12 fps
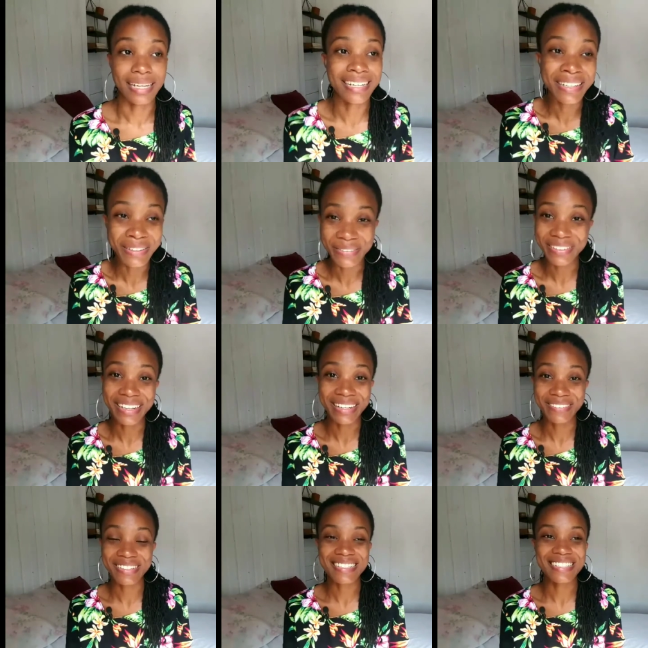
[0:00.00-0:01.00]
I didn't know that
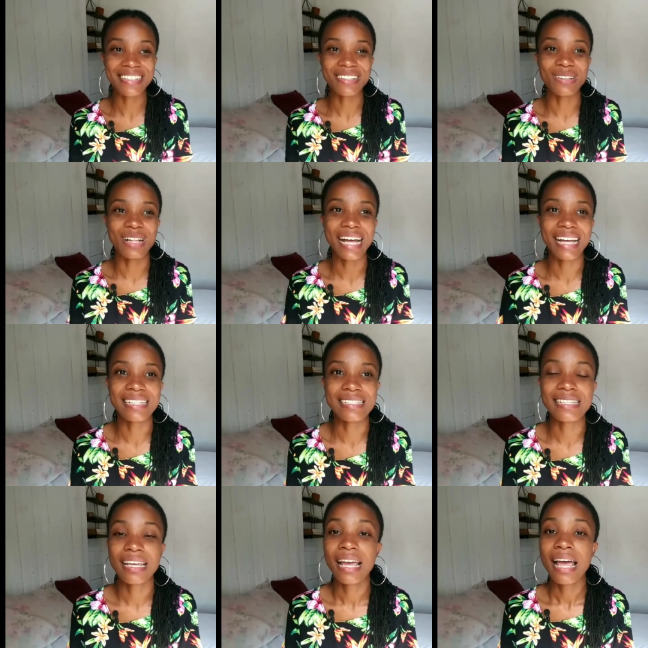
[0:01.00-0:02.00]
they were single
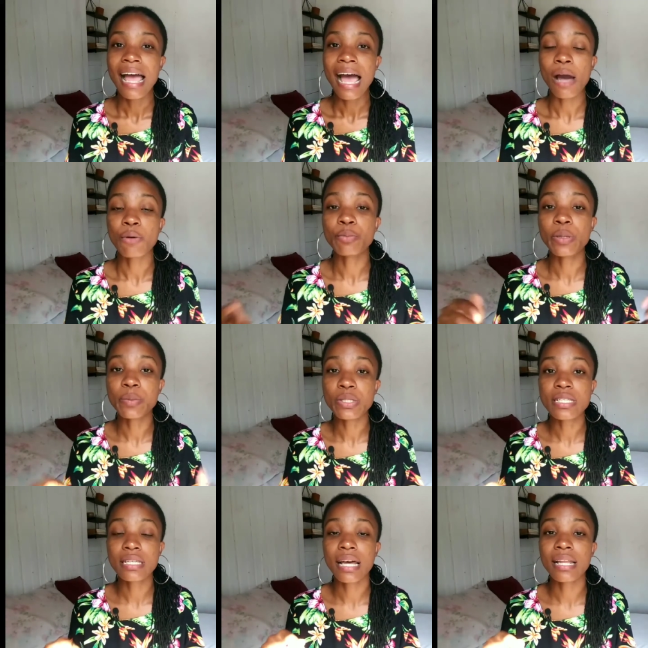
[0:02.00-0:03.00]
and I will be
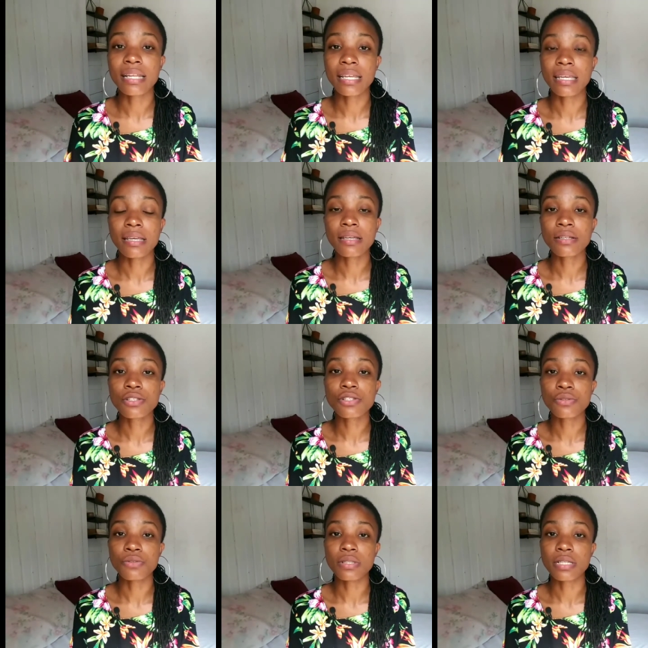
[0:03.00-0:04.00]
putting a link
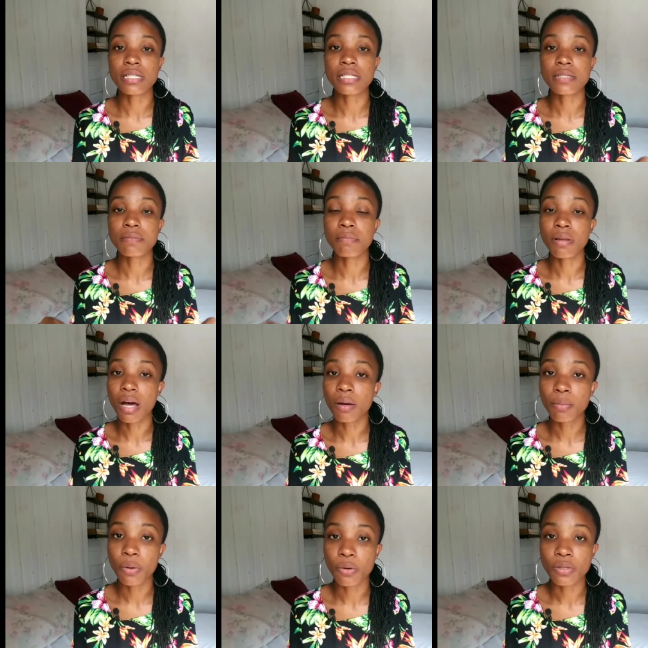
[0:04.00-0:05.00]
to this
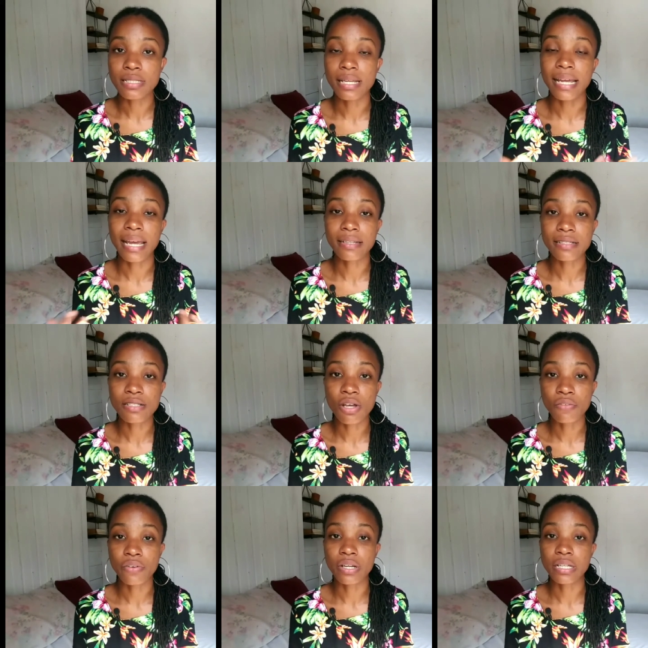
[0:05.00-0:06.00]
blog post that I
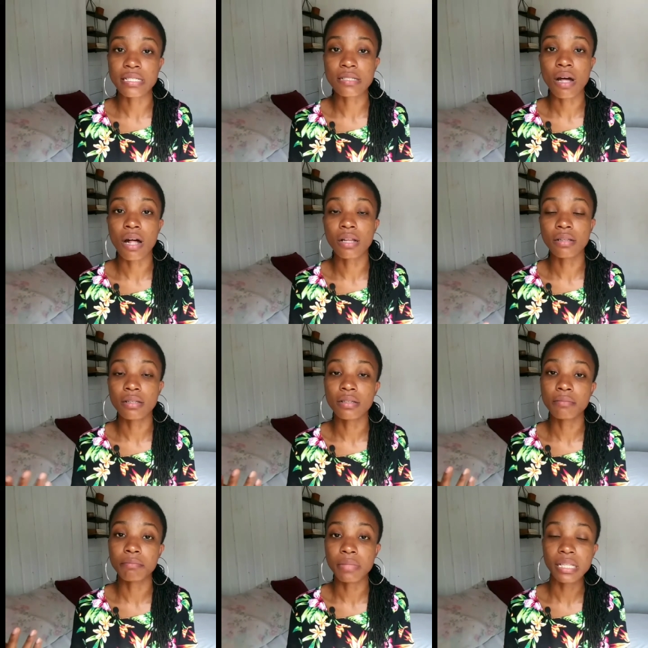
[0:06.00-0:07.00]
discovered it's called
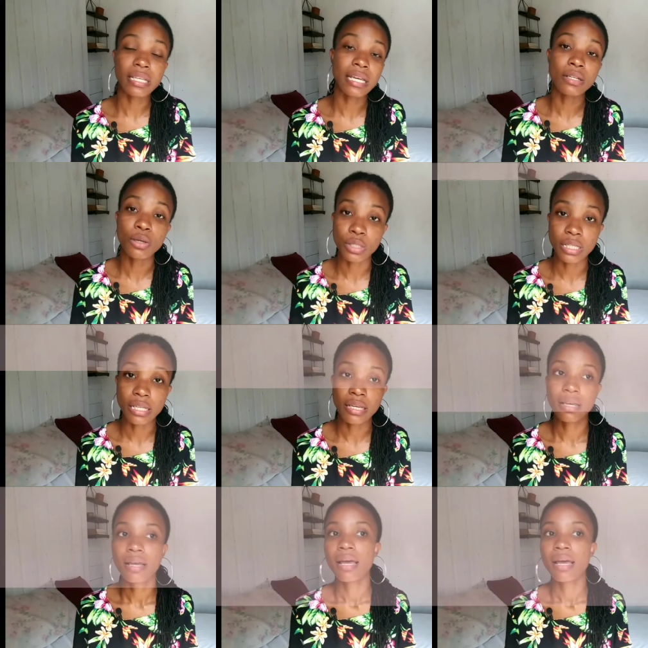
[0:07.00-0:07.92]
Milk and Honey